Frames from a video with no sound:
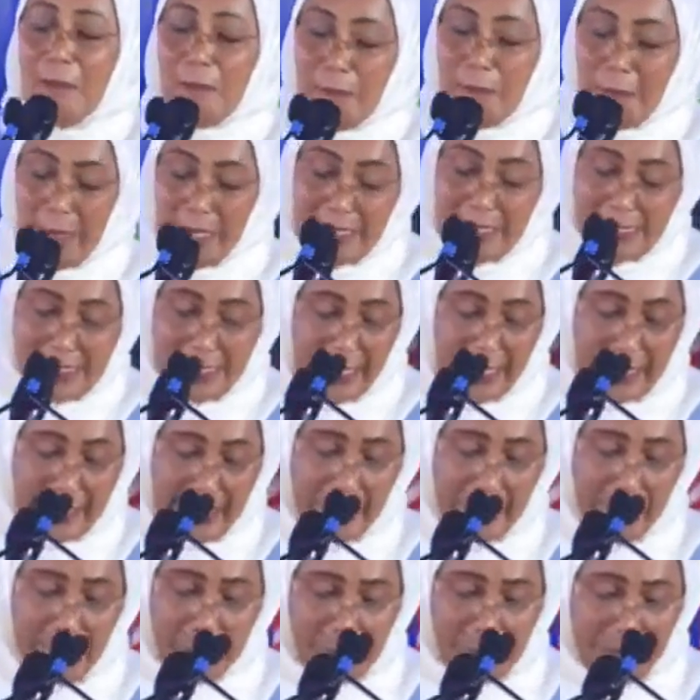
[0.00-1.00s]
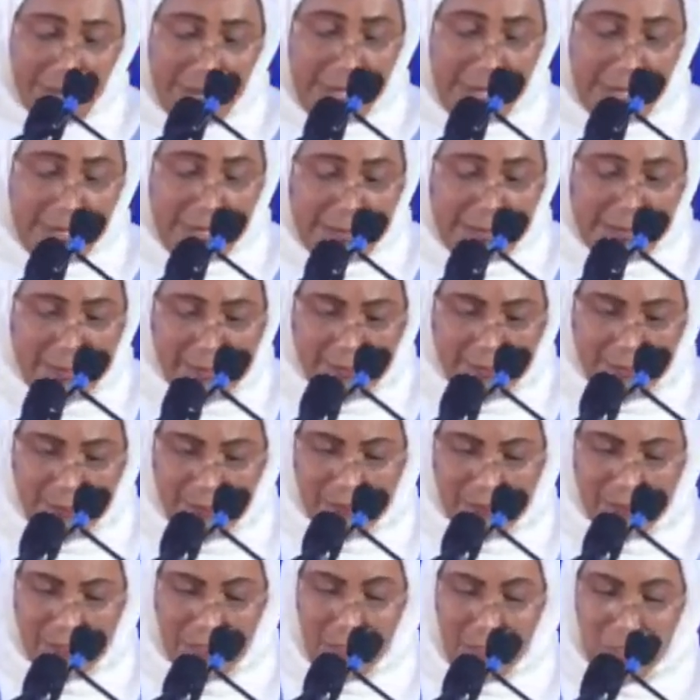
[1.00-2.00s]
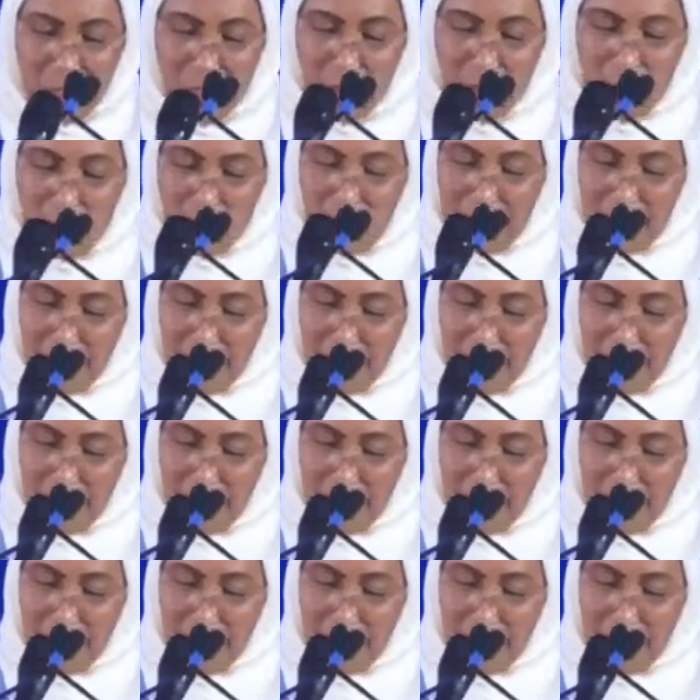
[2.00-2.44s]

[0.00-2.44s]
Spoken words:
My second prayer is to